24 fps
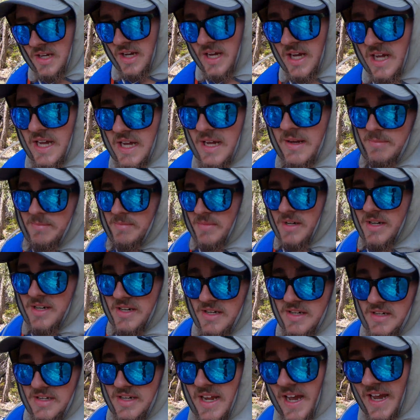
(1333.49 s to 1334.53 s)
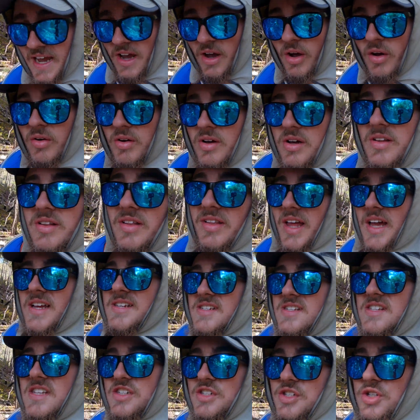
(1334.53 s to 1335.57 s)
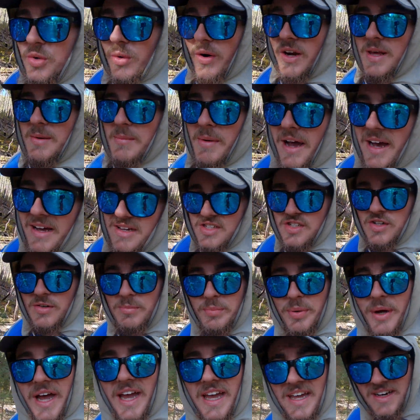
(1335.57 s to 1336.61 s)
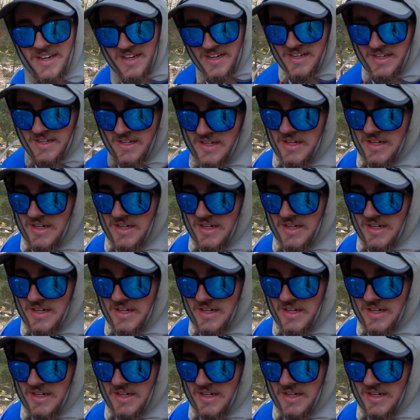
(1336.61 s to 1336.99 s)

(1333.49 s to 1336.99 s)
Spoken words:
I'm now less than 20 miles from Pine.